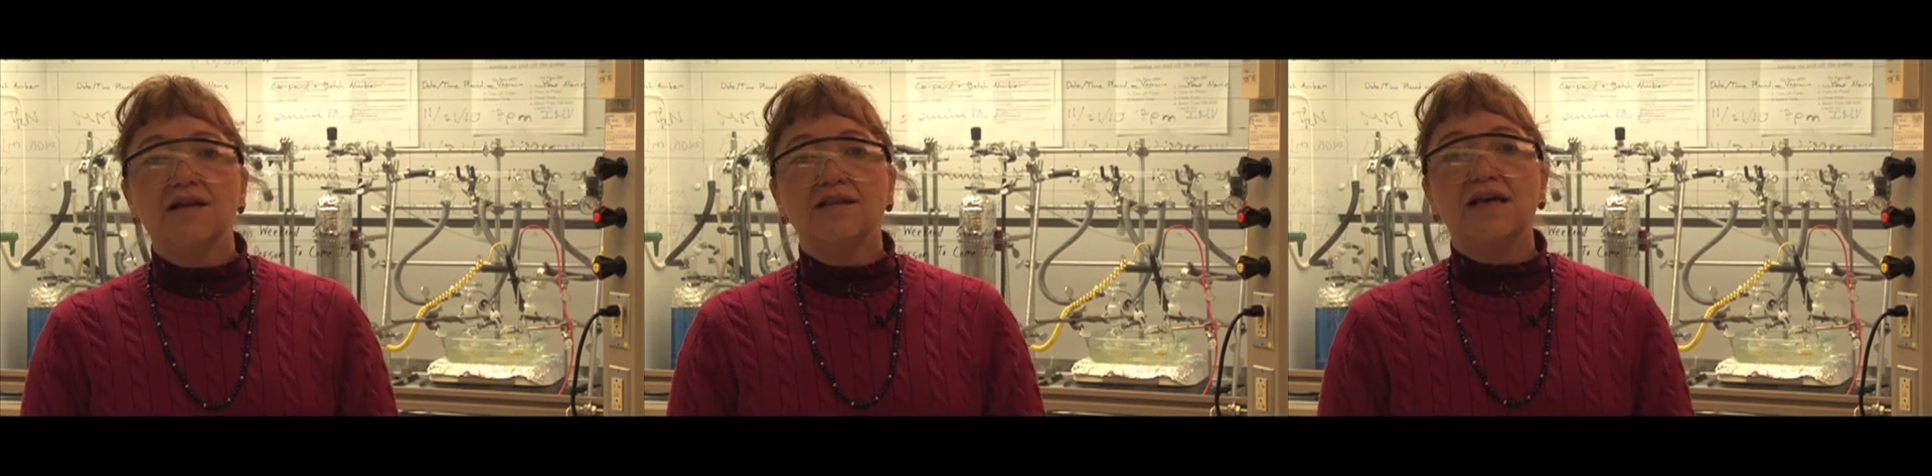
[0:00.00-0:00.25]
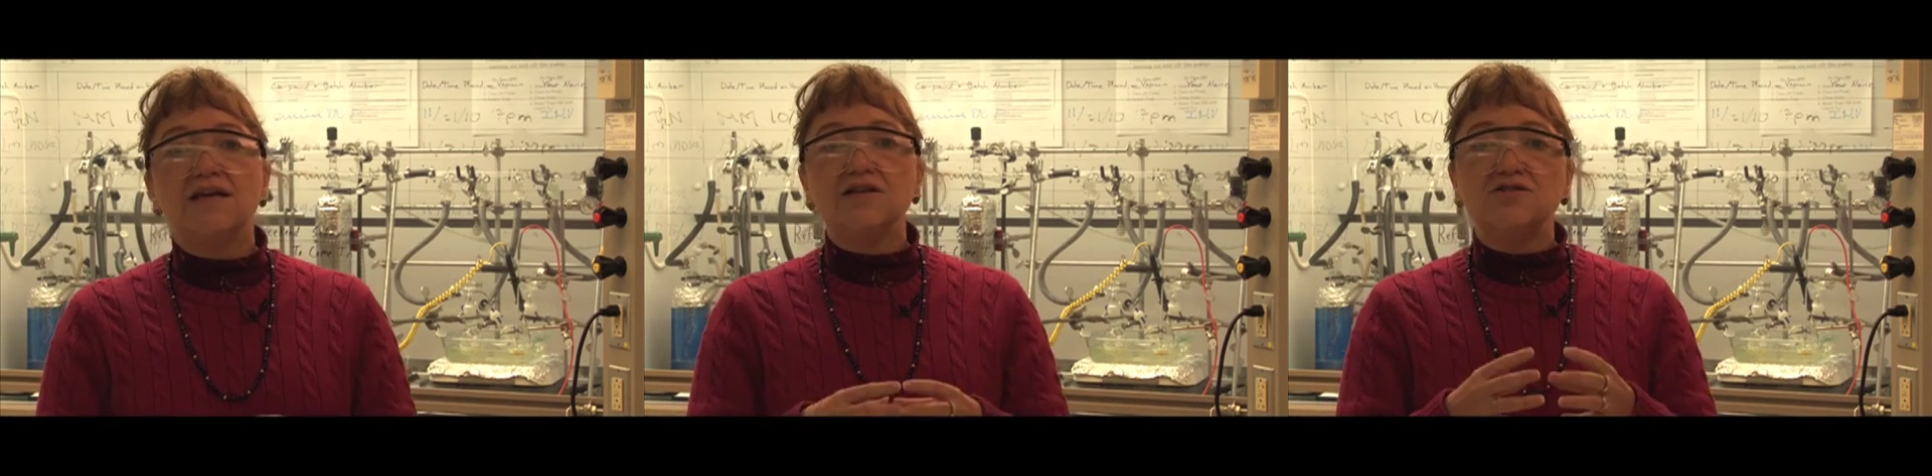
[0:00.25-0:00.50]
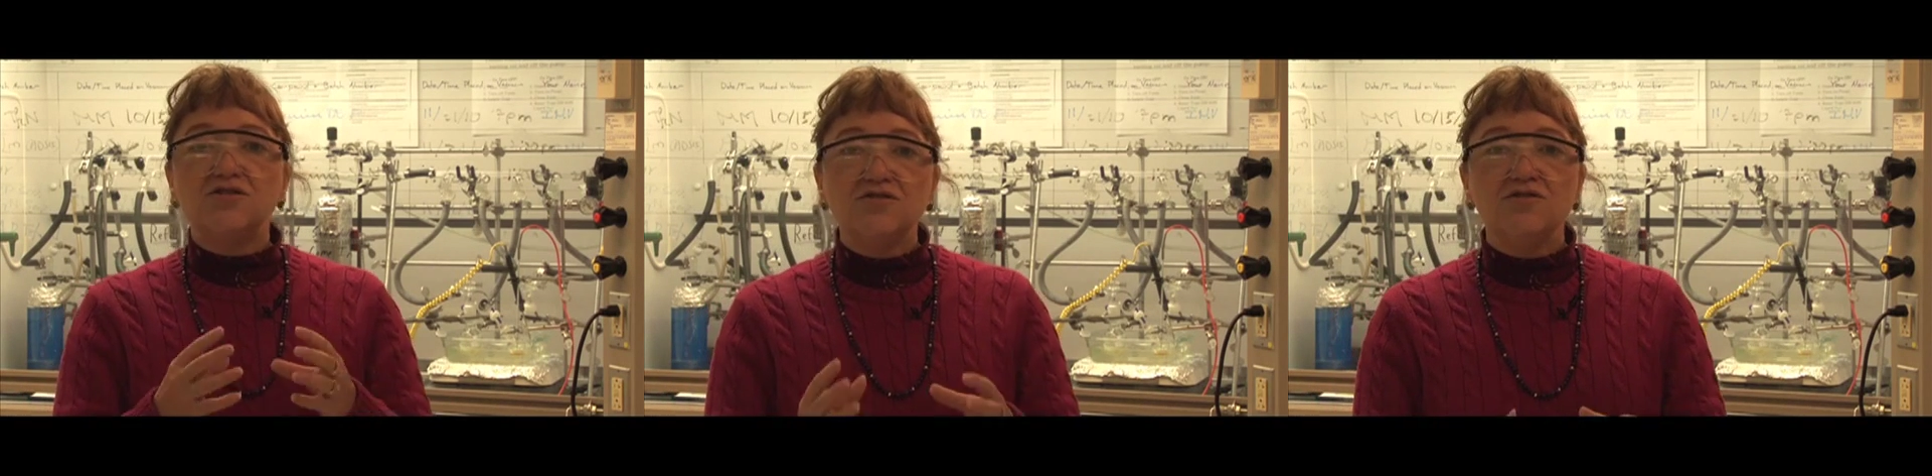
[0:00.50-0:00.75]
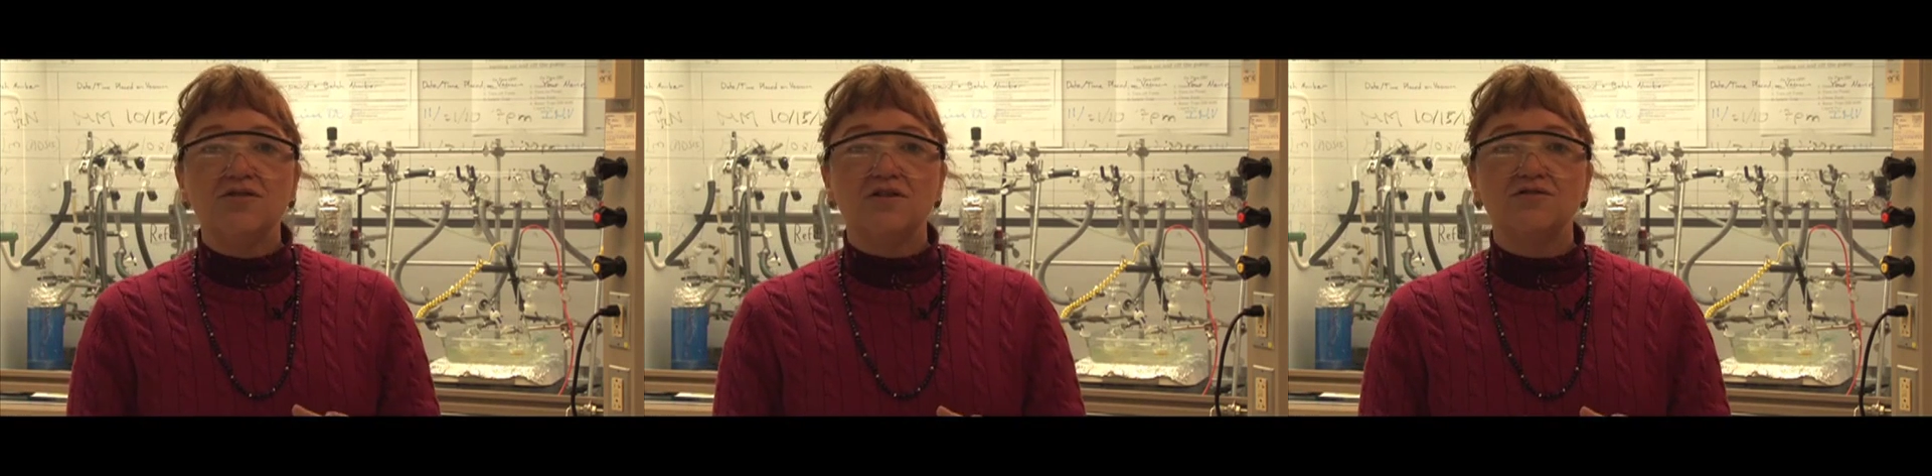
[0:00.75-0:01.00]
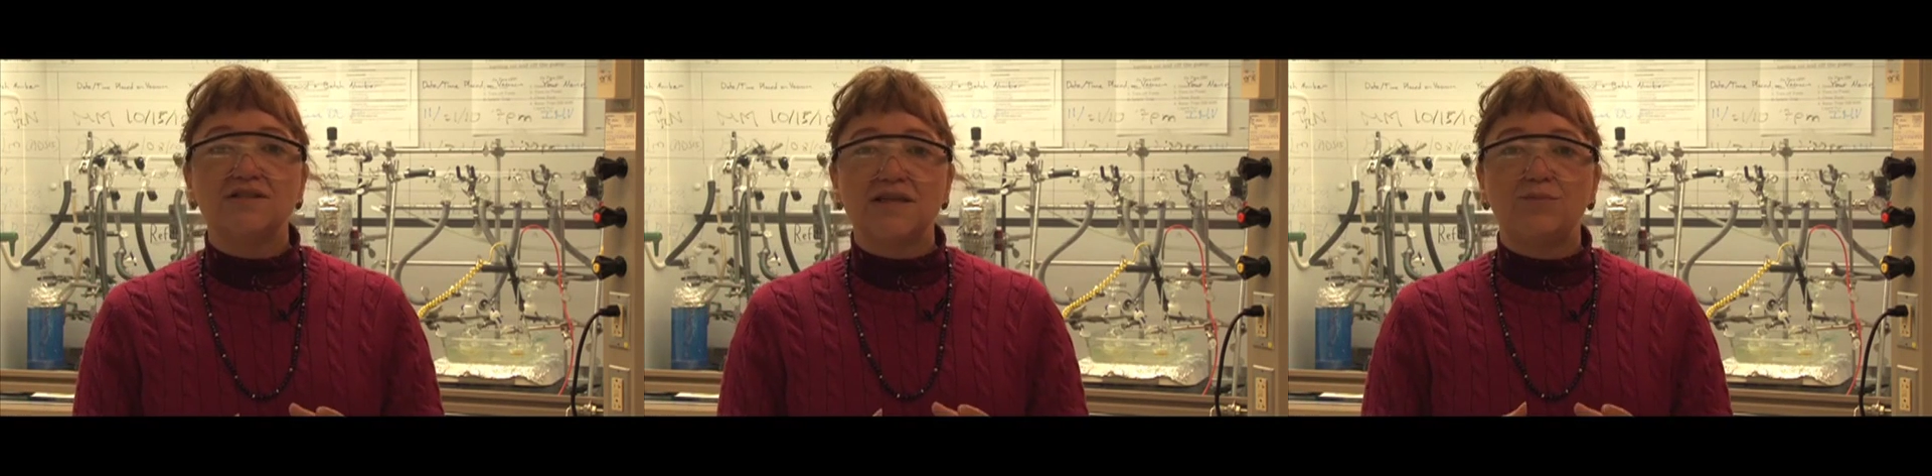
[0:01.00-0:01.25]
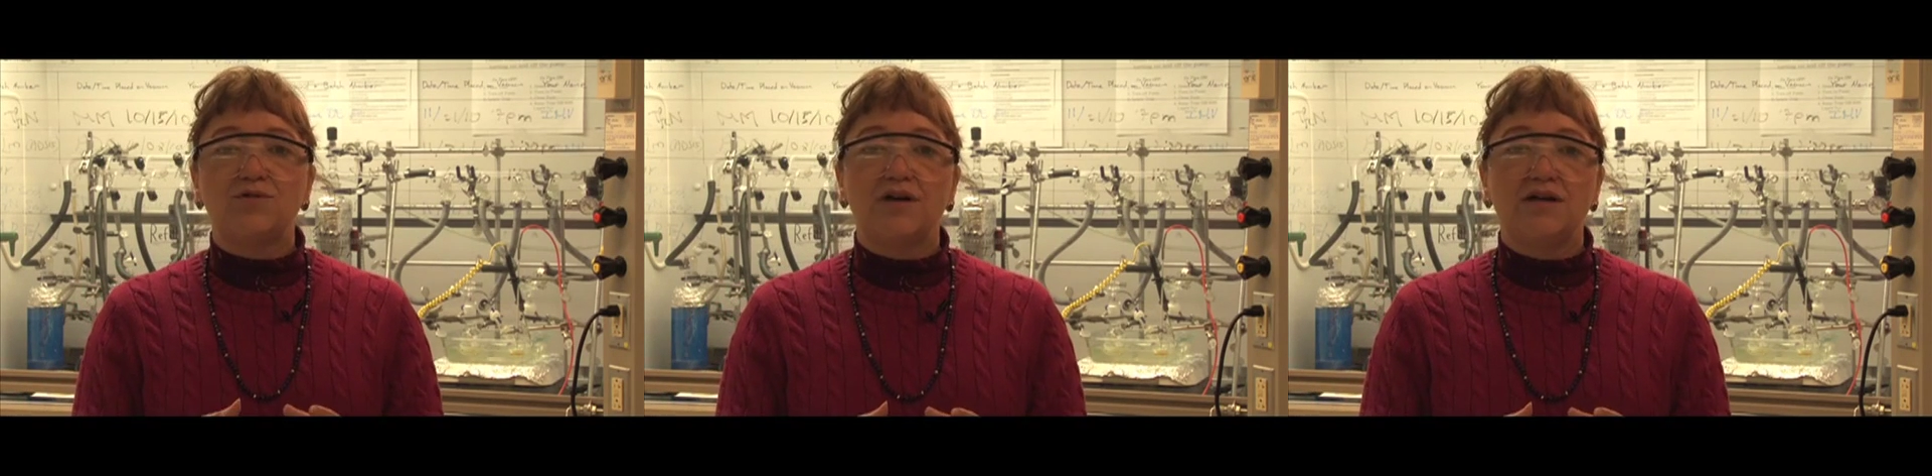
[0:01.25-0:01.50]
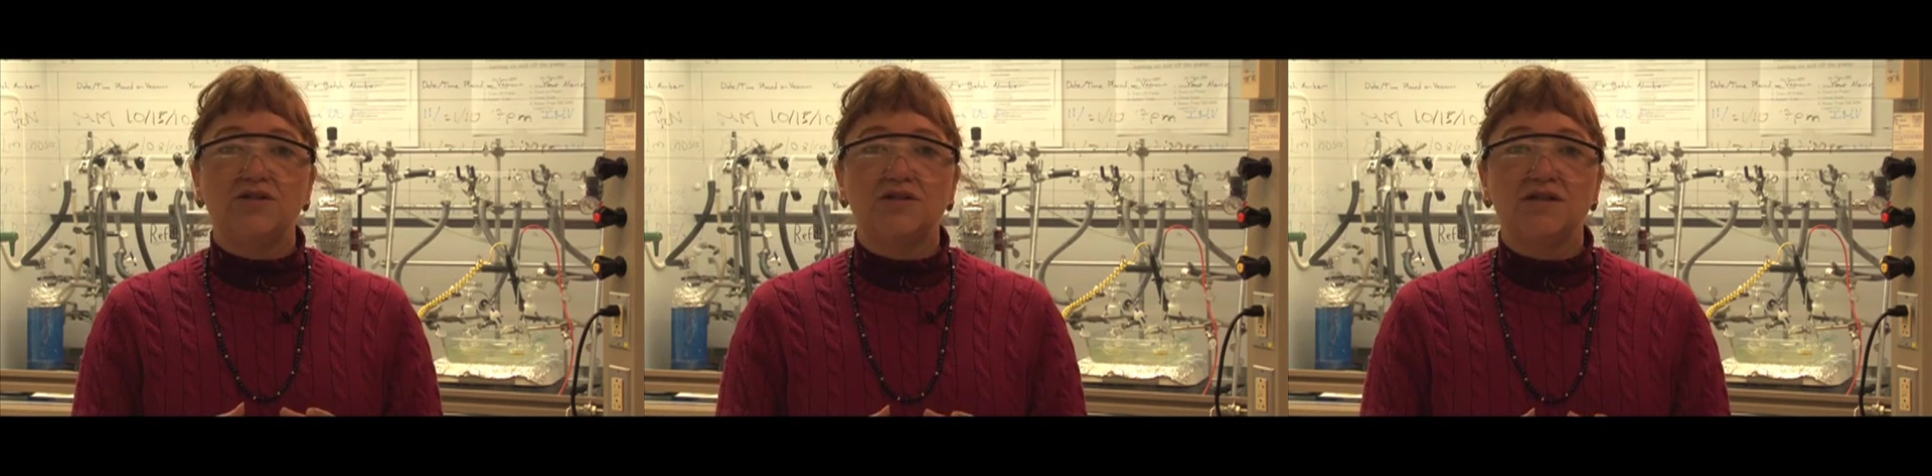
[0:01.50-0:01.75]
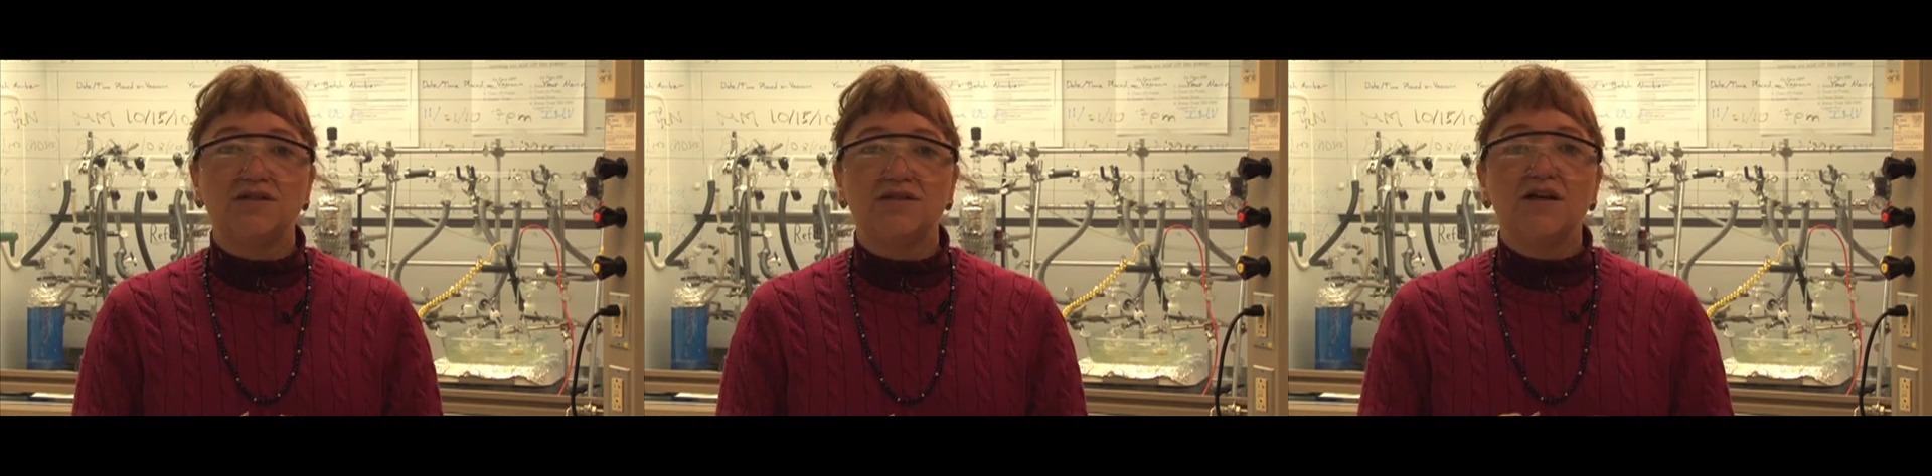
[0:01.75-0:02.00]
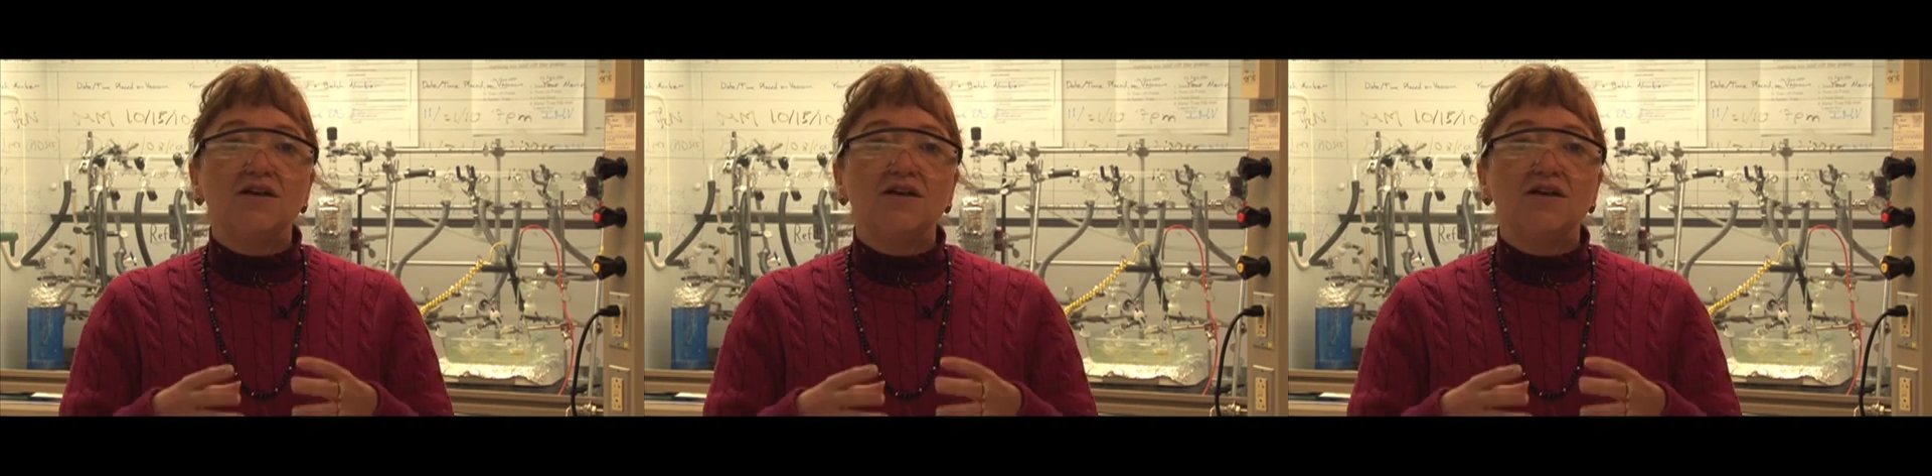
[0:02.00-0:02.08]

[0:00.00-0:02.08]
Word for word: they can do those separations